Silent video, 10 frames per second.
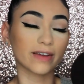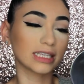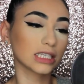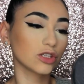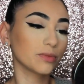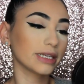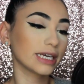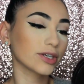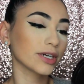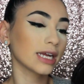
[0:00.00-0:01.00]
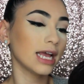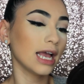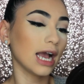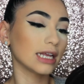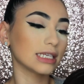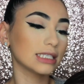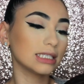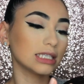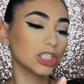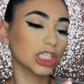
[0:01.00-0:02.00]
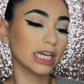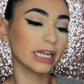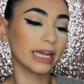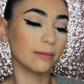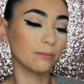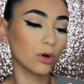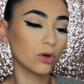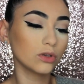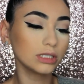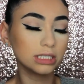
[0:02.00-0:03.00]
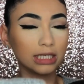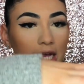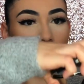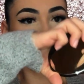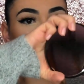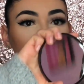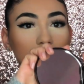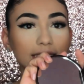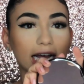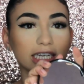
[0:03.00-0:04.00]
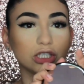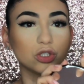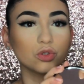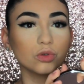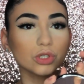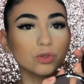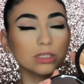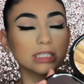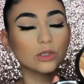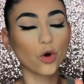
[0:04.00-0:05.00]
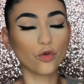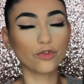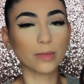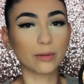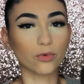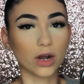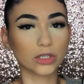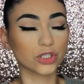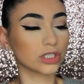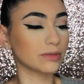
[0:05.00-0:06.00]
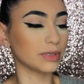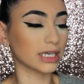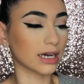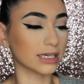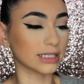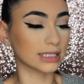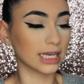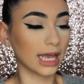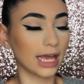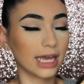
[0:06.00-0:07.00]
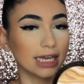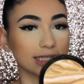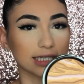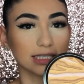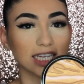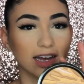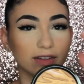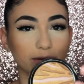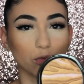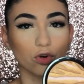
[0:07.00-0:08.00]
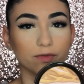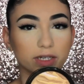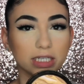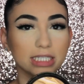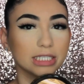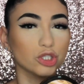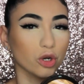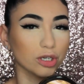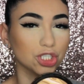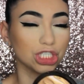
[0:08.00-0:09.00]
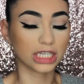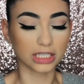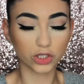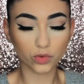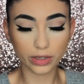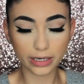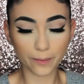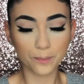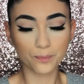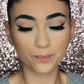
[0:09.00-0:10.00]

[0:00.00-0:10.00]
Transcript: Face Illuminator, and this is in the shade Impulse. And I do use this over my bronzers because it does have like more of a dark sheen to it.